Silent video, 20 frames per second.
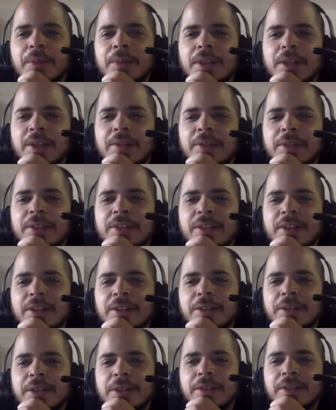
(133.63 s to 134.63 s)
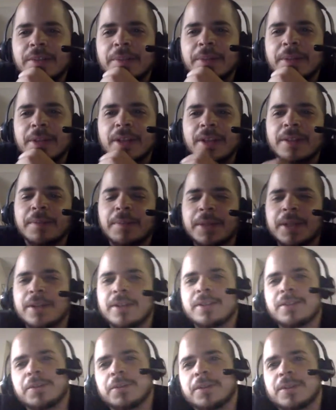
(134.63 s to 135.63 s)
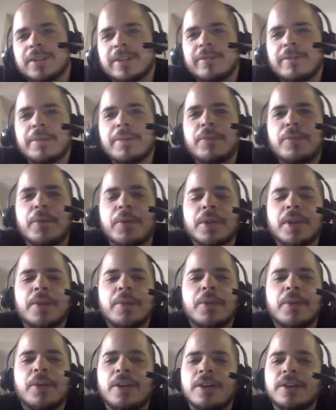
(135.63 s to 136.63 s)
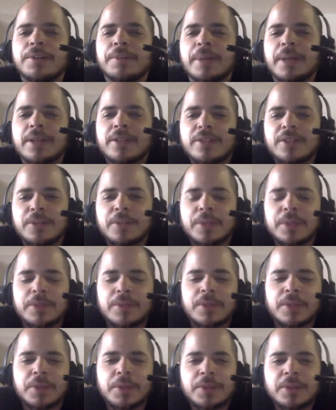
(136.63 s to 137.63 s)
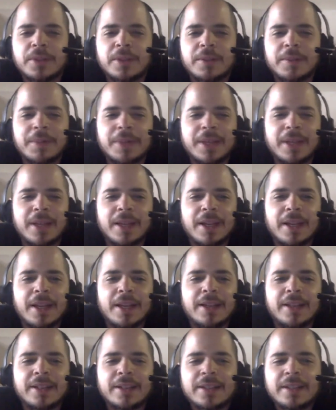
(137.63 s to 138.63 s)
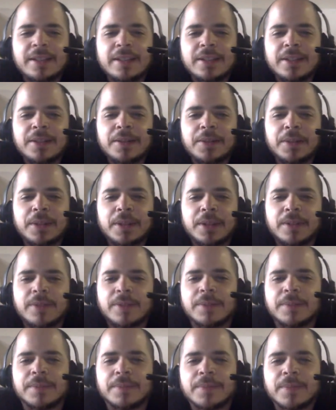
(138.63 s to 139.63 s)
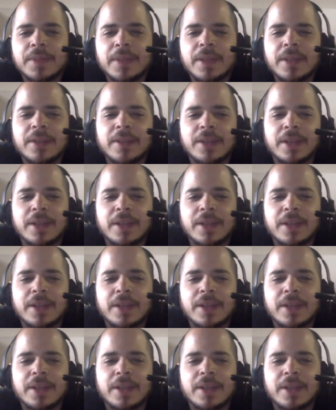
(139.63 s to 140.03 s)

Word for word: We love in stock trades. They've been nothing but good to us. Even before they were our sponsor, we've used them and we love them. Thank you